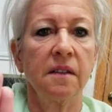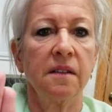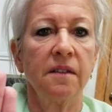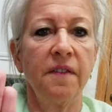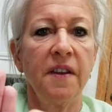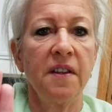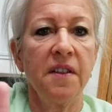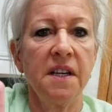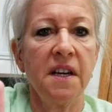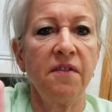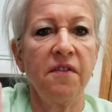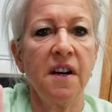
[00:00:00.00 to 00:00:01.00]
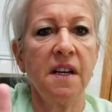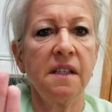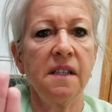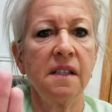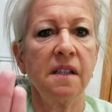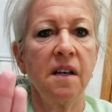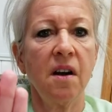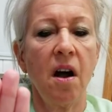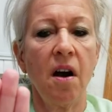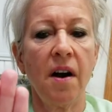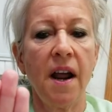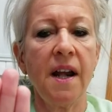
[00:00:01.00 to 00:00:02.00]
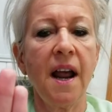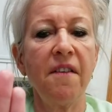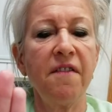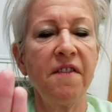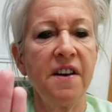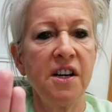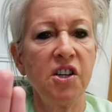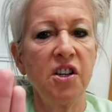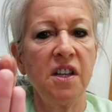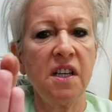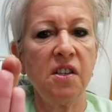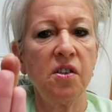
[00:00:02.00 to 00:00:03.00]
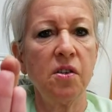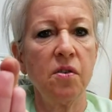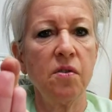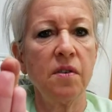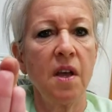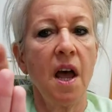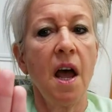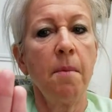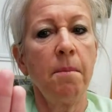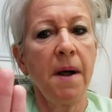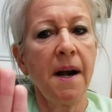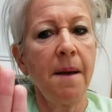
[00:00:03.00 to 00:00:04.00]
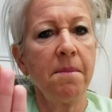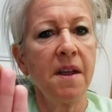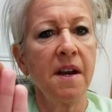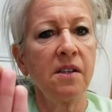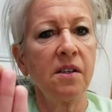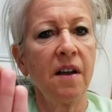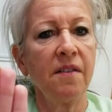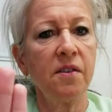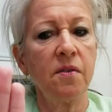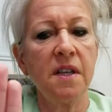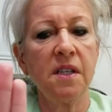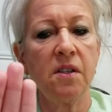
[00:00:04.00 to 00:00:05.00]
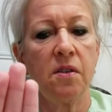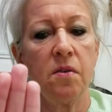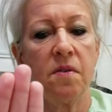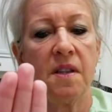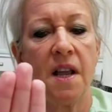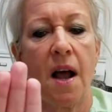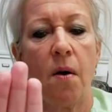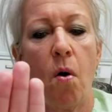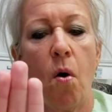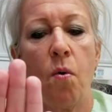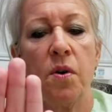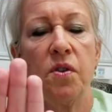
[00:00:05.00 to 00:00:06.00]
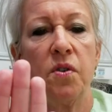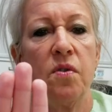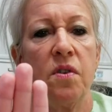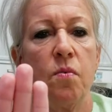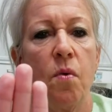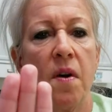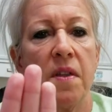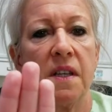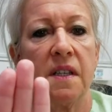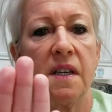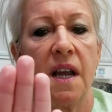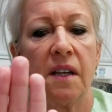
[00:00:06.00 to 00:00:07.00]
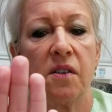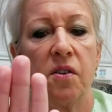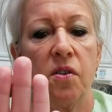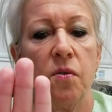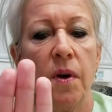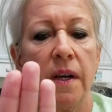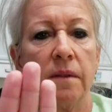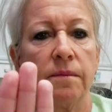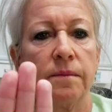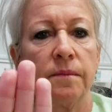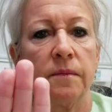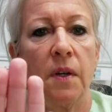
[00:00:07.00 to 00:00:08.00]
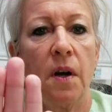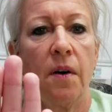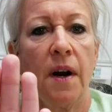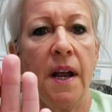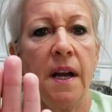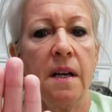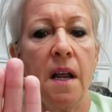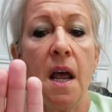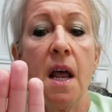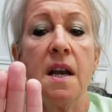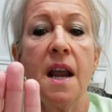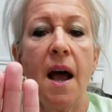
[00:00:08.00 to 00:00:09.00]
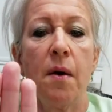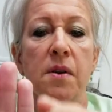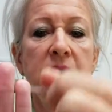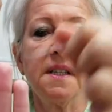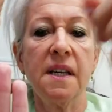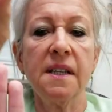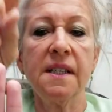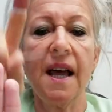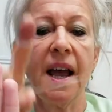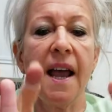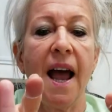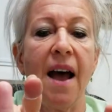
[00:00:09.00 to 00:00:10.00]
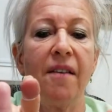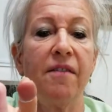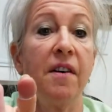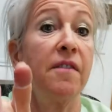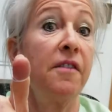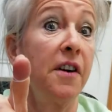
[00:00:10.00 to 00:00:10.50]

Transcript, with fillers: Feel the difference? All right, I've finished this tooth, but I'm there, so I'll do this tooth now. Always do the one that's next to it. All right, now, since I have, for